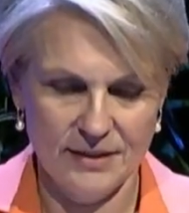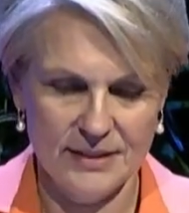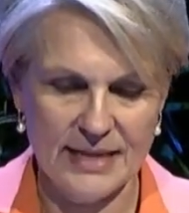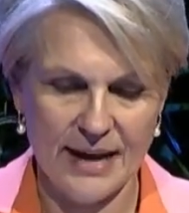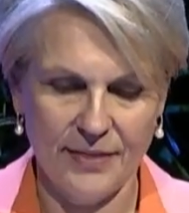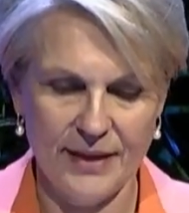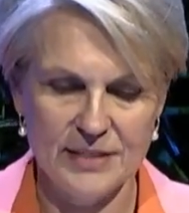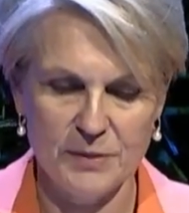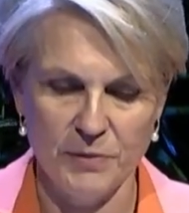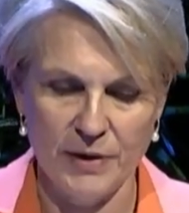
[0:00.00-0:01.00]
The
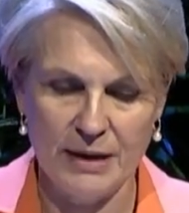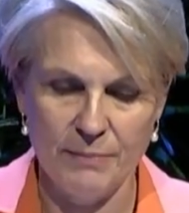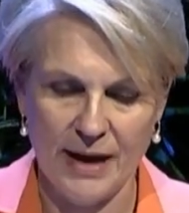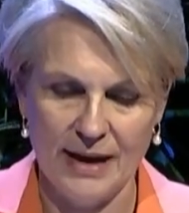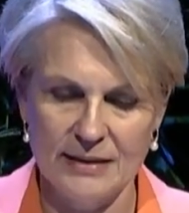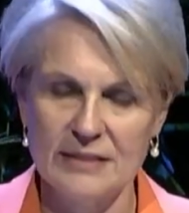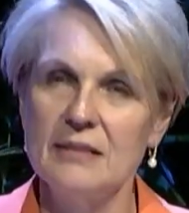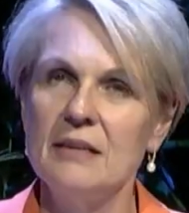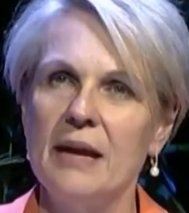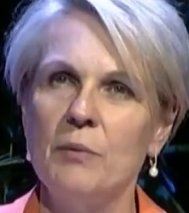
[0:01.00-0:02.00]
Southeast Marine Parks
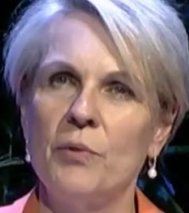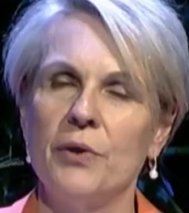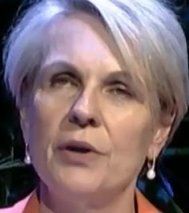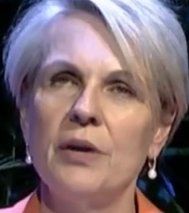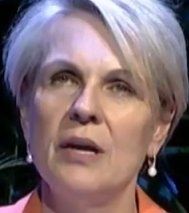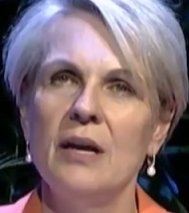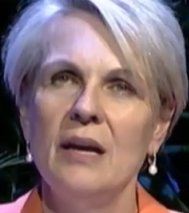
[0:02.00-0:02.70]
Network